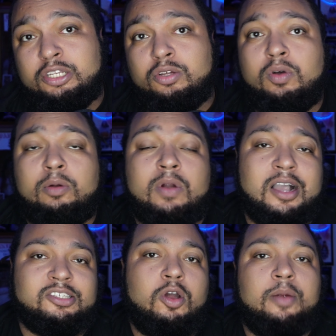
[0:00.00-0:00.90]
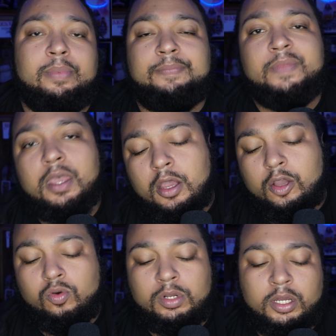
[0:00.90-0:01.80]
doing, Rockstar, but
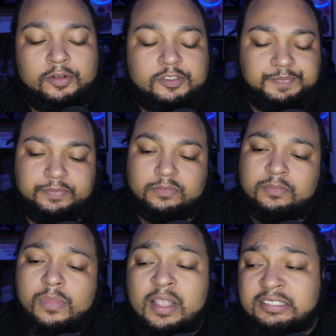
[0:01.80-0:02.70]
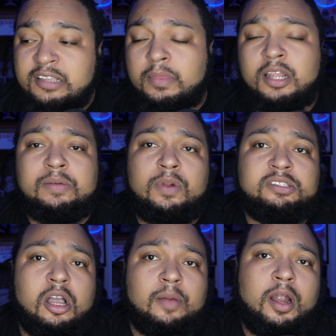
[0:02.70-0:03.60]
who knows? Something else I want to
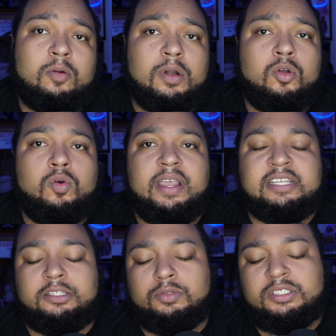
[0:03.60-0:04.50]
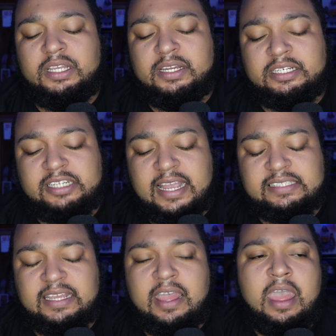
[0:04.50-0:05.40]
talk about real quick is Lucia and
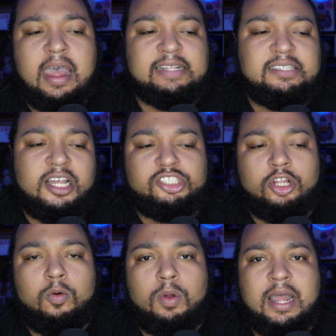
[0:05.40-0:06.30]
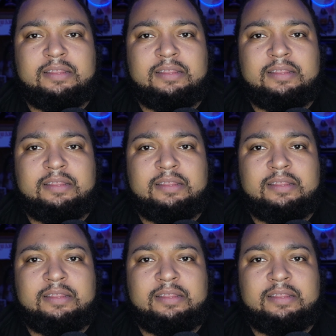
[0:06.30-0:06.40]
Jason. I touched on what I